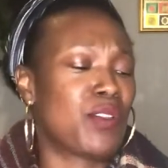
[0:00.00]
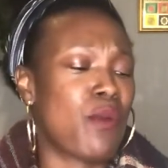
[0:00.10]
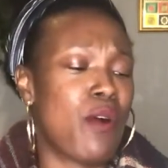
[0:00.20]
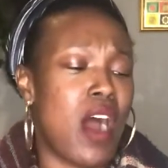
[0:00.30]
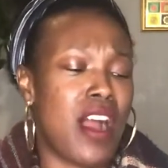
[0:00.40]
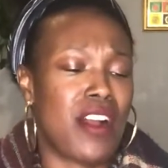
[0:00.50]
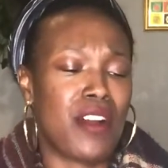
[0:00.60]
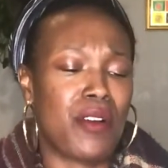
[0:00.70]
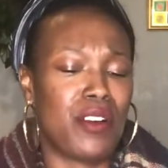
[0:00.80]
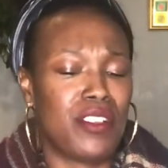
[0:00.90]
who
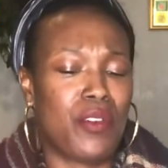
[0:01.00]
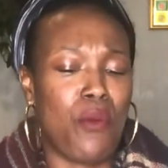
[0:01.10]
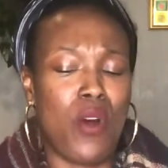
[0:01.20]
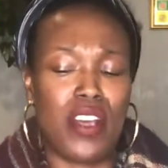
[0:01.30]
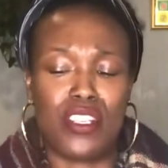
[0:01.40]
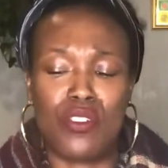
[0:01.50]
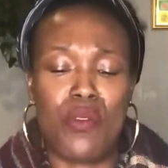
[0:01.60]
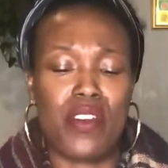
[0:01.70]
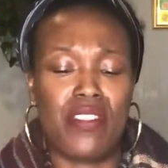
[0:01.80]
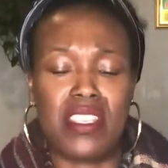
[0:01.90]
are the one
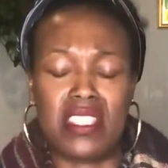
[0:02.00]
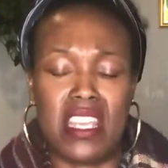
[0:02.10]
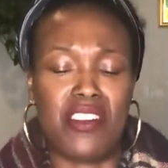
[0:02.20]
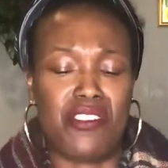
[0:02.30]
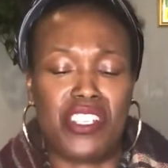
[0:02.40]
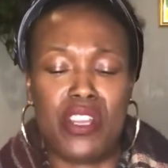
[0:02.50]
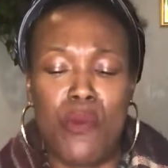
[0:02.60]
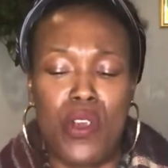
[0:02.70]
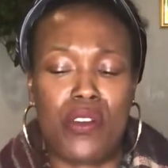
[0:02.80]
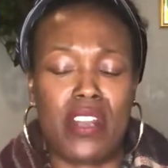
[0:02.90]
doing this energy
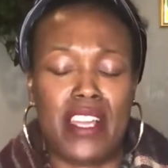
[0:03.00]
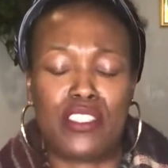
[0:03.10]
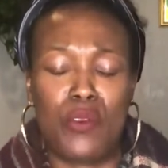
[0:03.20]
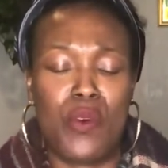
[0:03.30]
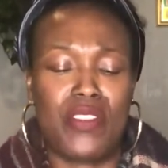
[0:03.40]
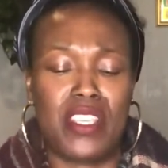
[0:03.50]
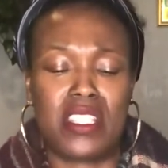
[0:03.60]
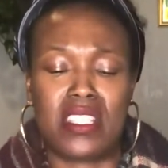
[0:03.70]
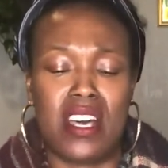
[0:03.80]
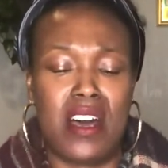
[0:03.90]
work, like doing this
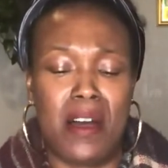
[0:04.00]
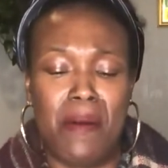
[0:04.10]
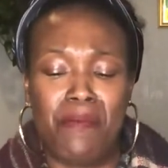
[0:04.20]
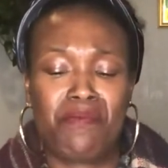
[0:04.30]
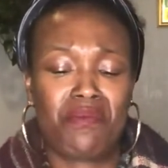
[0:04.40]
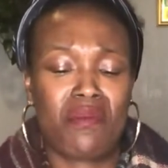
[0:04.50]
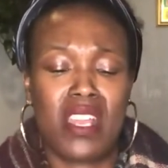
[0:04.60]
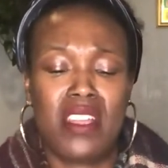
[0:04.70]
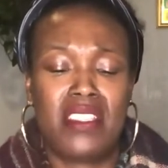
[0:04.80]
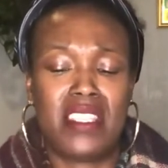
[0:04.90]

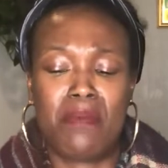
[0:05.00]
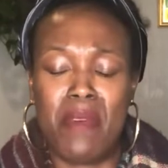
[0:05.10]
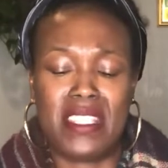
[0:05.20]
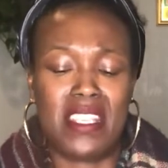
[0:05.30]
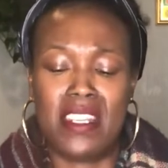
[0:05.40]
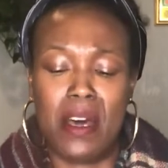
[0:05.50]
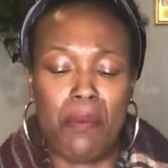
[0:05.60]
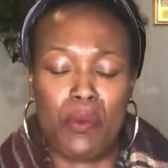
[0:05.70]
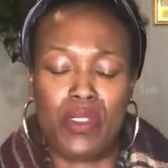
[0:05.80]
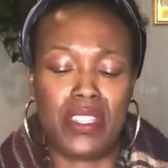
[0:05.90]
this messing
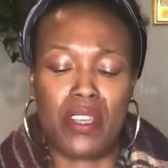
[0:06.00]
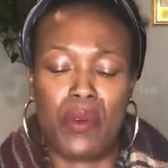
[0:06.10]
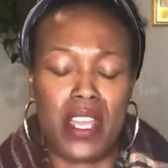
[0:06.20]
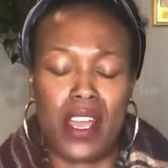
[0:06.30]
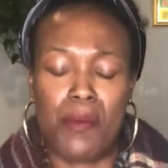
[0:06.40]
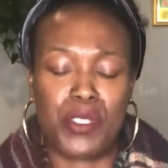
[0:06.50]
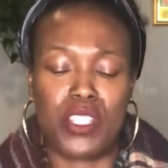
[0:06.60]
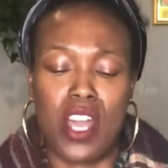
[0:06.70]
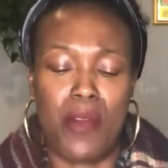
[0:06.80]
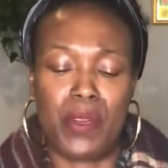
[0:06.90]
up with the, when it comes to
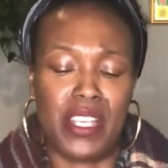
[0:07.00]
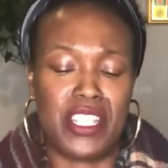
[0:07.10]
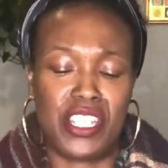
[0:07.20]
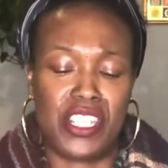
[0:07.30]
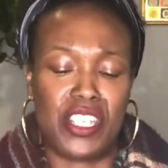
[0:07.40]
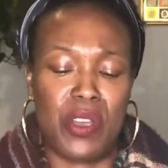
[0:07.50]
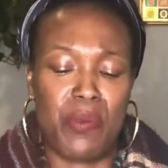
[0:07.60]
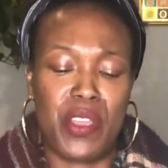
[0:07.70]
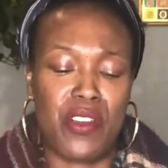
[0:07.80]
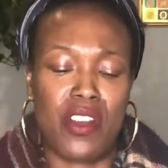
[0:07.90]
y'all relationship
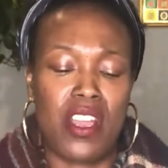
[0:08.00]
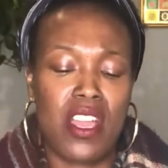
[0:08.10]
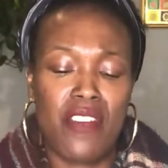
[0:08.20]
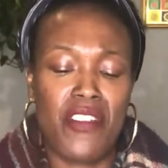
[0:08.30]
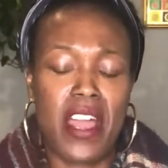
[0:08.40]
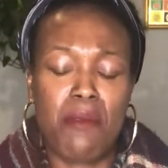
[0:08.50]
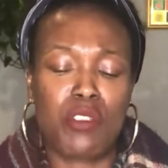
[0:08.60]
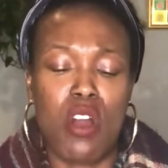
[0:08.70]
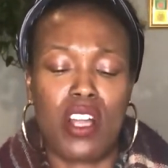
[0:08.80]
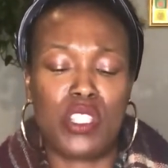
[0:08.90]
here. I feel like I'm
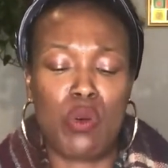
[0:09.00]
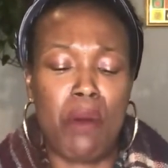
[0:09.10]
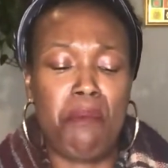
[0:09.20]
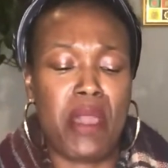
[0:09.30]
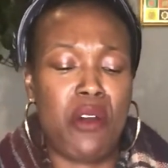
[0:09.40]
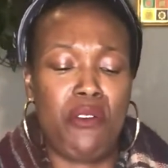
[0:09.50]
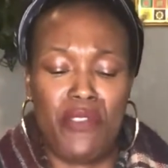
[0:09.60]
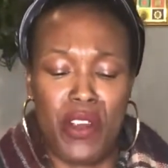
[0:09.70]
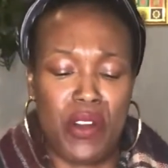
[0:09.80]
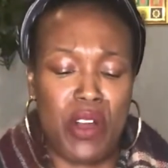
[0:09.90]
talking to a male
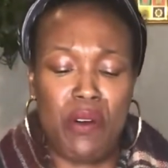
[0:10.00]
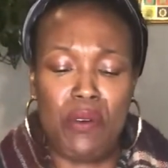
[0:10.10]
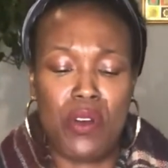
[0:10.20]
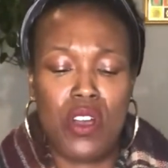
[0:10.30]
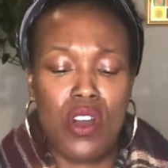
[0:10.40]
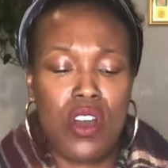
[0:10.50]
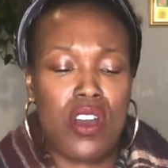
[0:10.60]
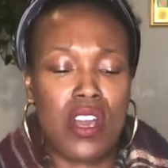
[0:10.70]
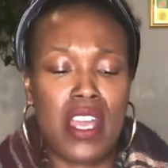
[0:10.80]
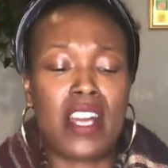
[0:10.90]
Virgo.
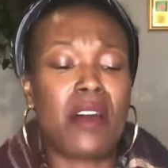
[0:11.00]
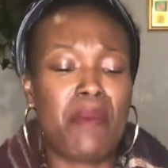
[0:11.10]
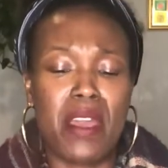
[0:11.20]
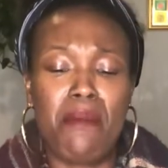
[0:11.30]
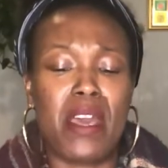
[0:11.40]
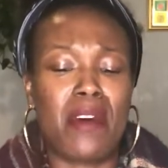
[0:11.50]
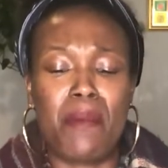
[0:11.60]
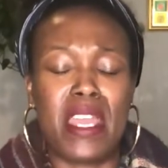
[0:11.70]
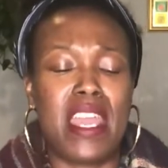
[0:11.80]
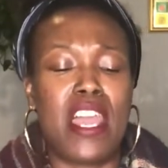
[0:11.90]
It could be,
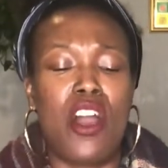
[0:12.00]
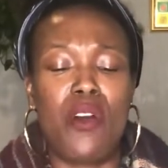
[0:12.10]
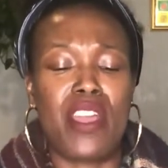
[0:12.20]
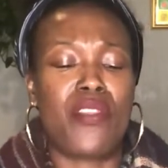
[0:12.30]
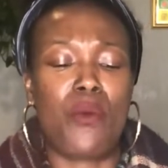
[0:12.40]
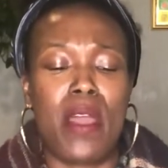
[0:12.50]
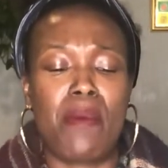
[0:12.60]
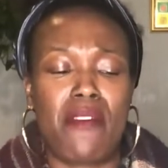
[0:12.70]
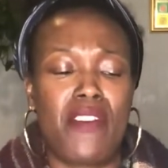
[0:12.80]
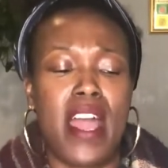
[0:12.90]
it can go either way, but
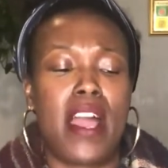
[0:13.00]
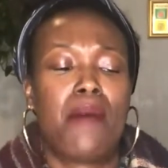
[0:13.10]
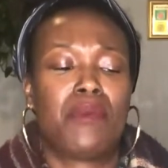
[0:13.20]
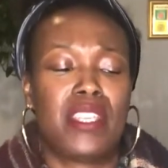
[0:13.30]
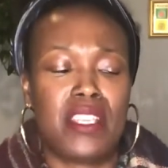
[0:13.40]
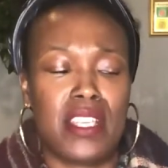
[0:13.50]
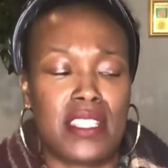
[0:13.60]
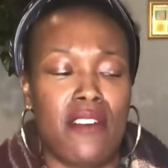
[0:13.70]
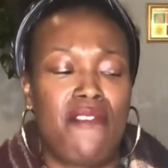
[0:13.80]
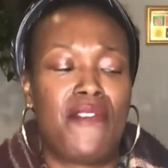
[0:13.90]
I feel like it's
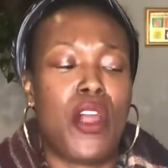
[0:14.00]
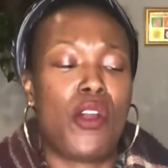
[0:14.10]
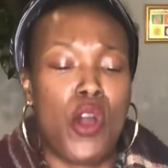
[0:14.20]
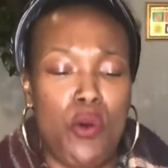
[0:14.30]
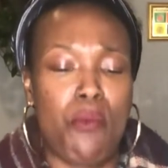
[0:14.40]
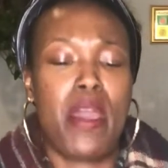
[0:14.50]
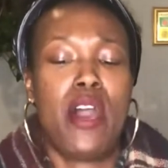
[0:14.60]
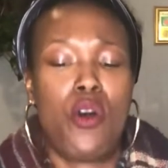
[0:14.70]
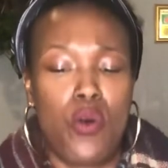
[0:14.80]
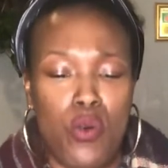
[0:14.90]
a Virgo
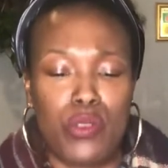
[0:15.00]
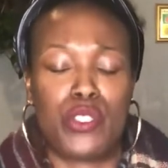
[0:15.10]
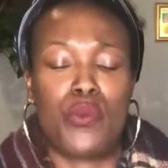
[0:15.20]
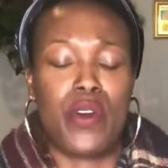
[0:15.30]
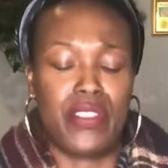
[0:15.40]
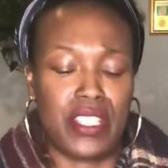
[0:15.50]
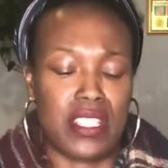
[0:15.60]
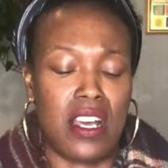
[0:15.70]
male who's doing this,